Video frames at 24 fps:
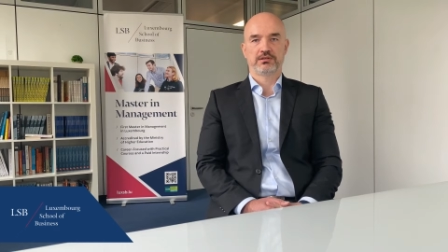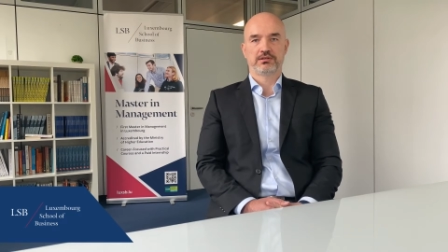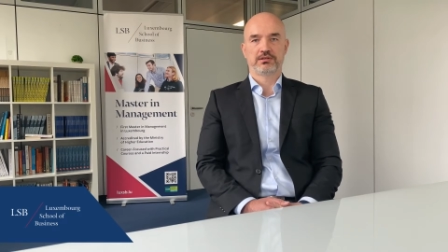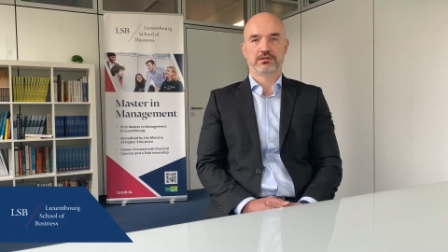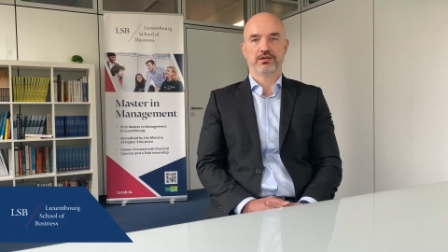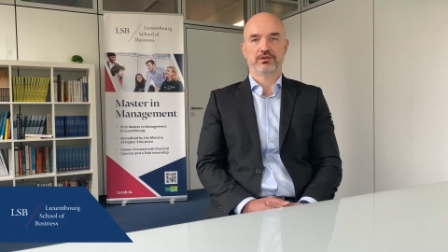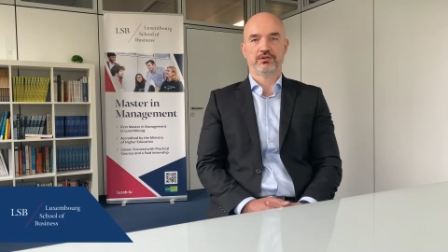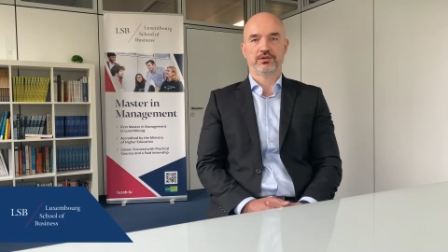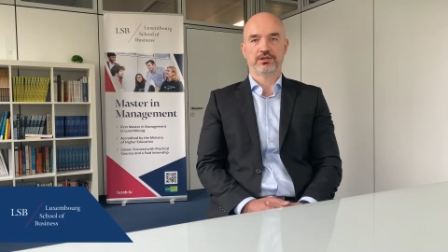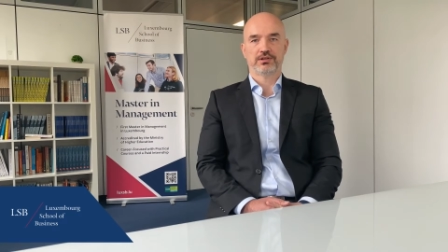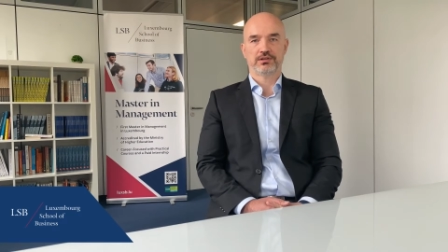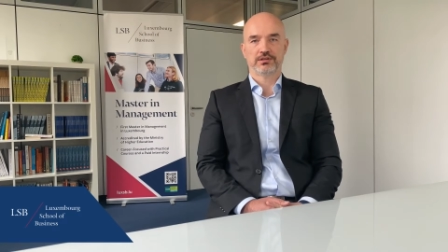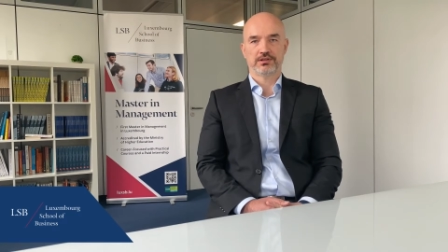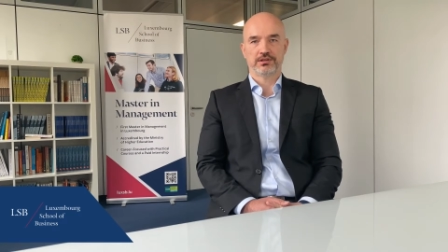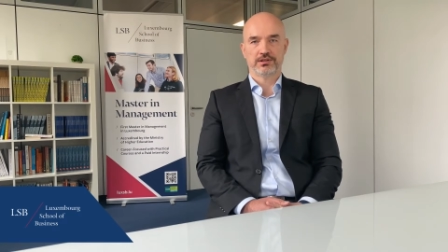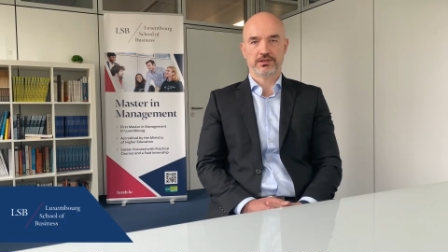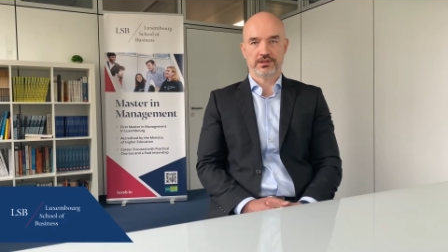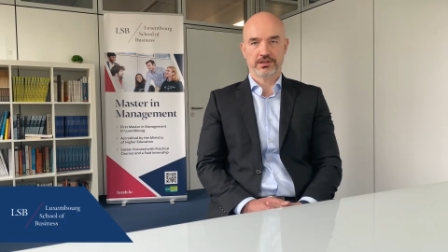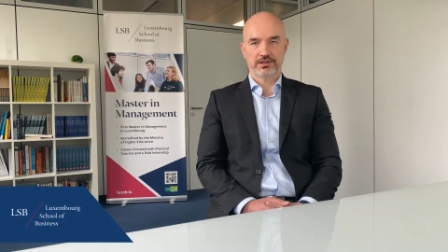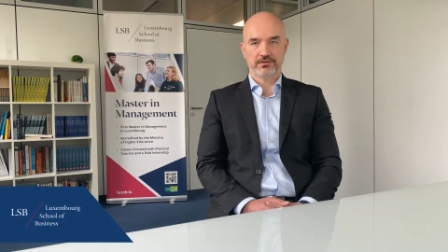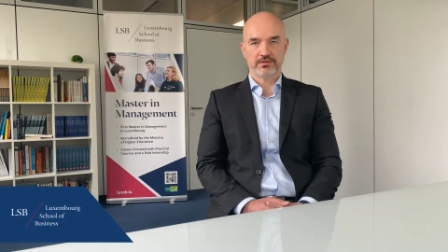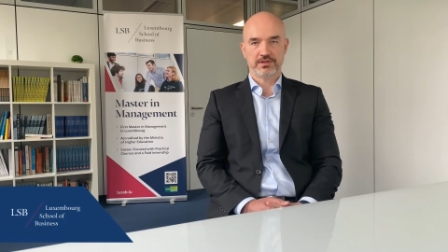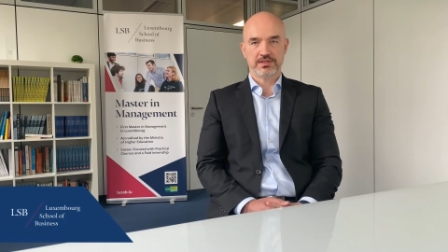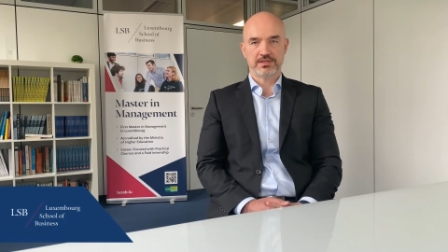I currently
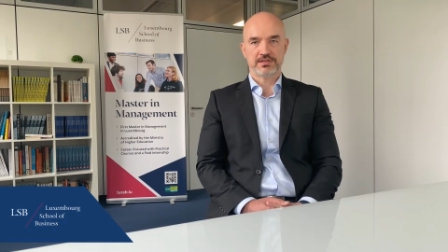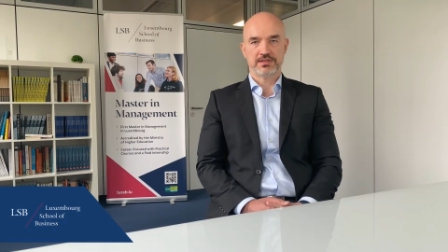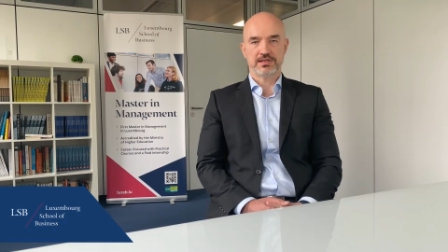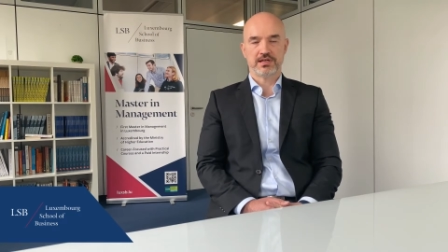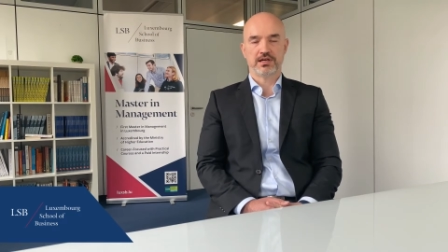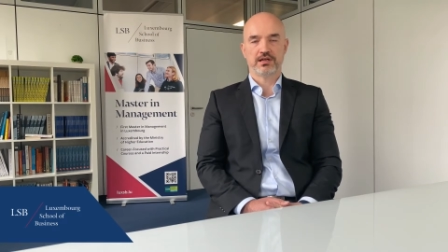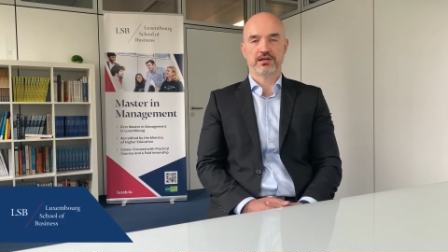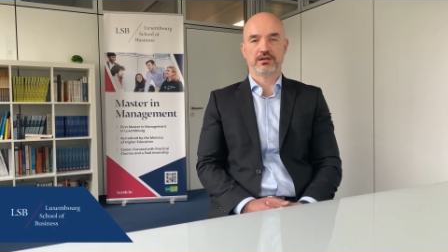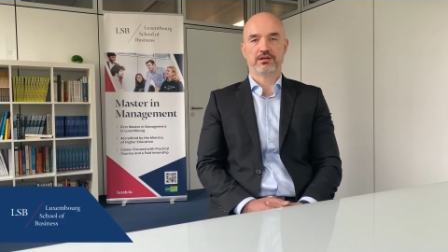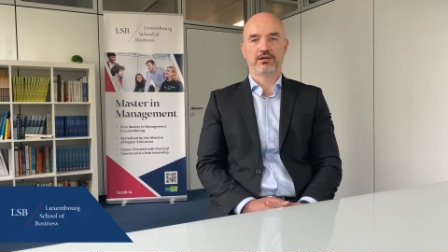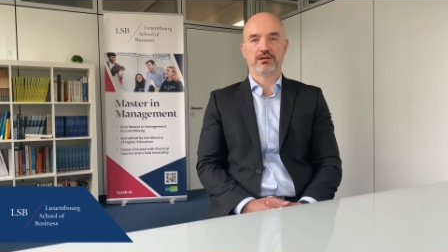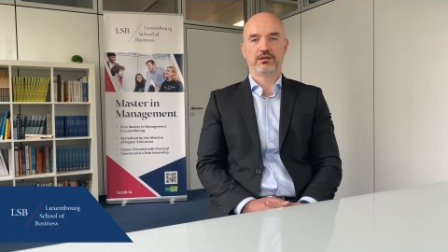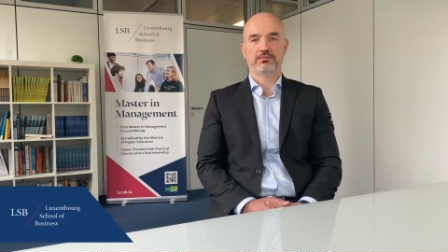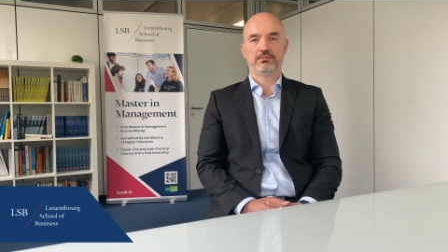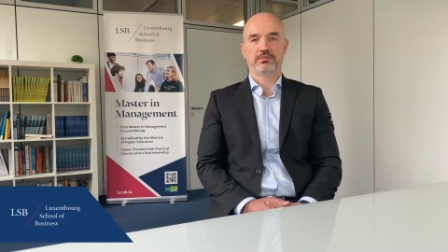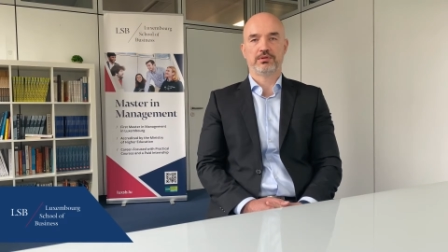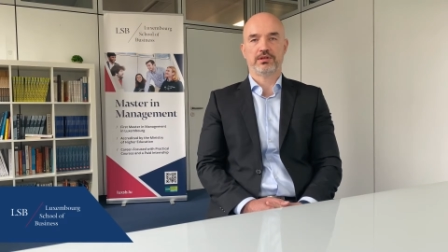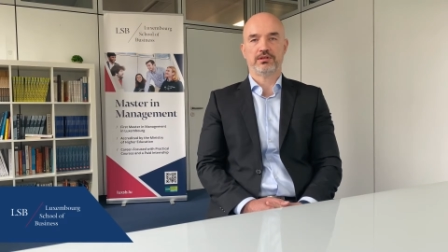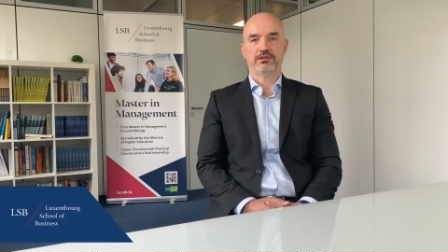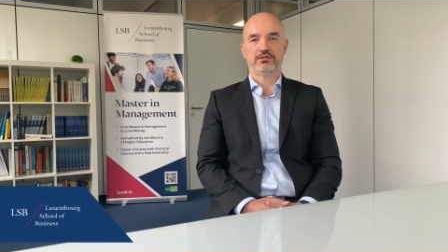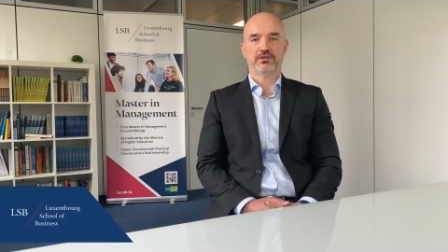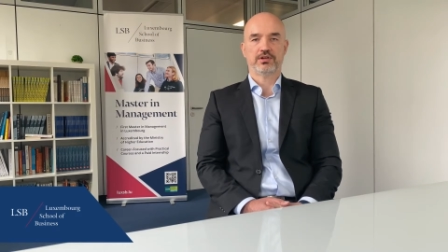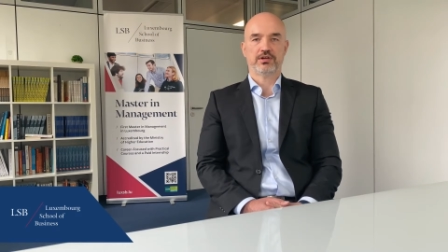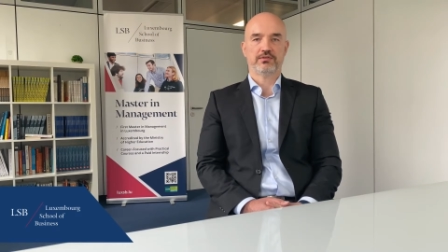live in Zagreb
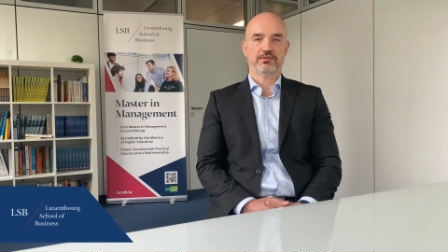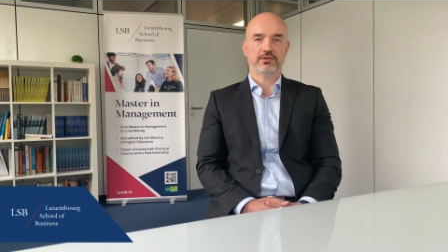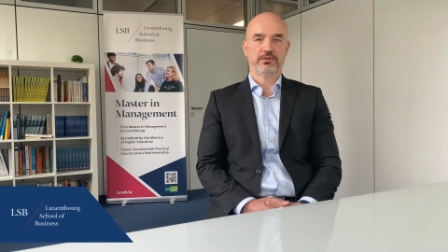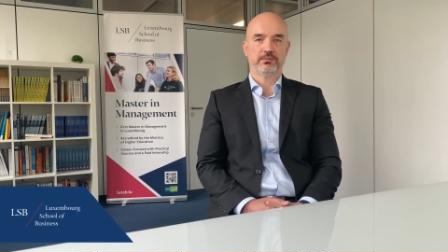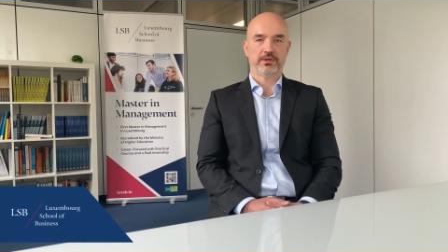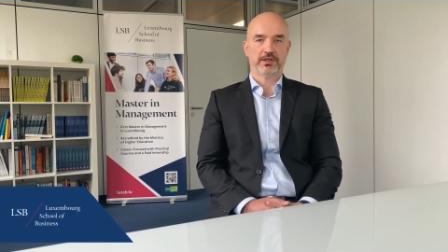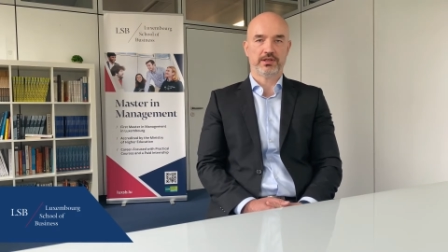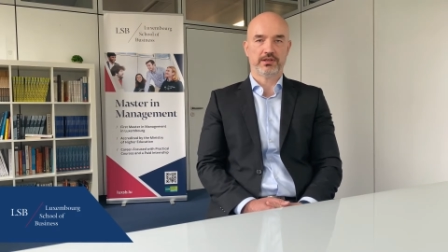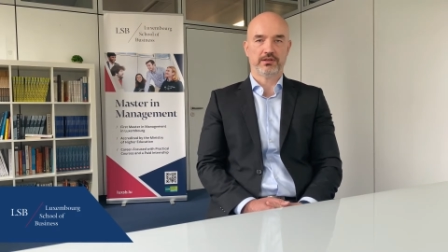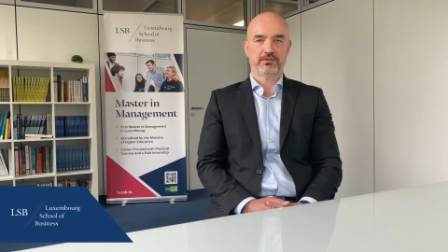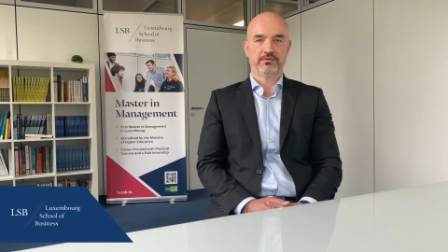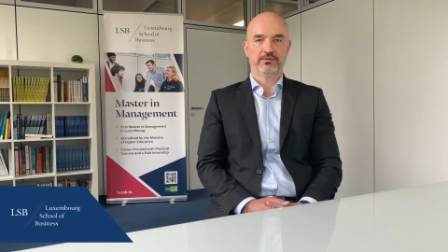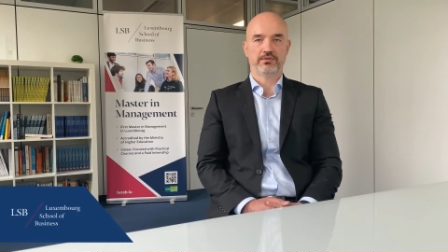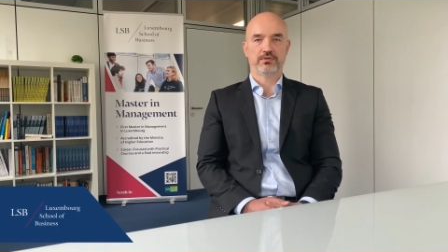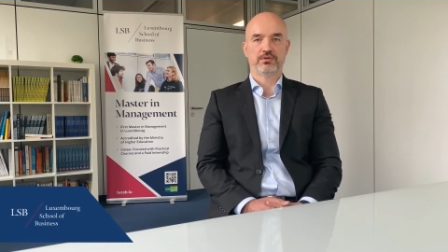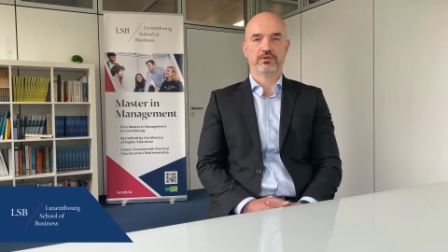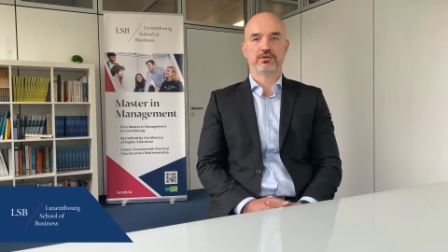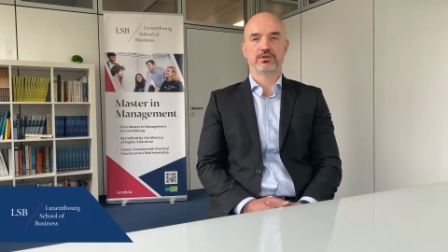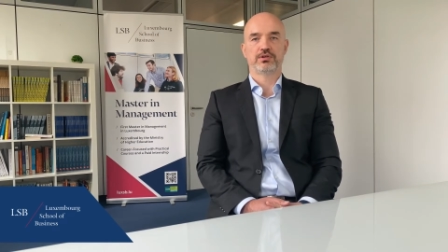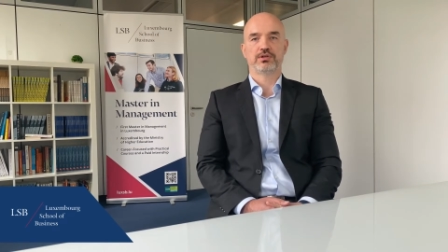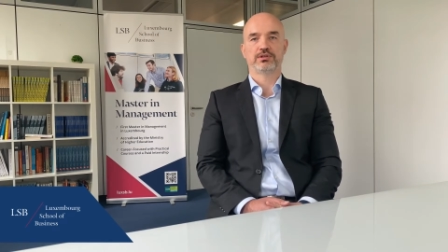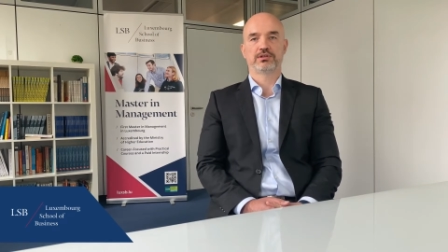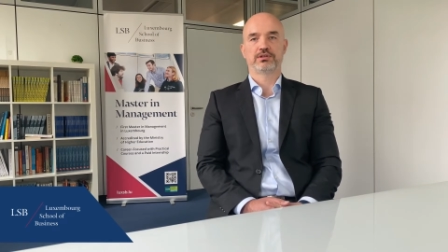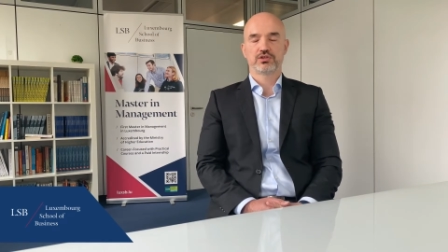and travel back and
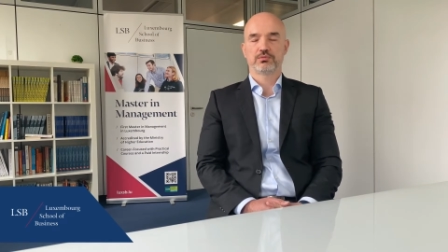forth.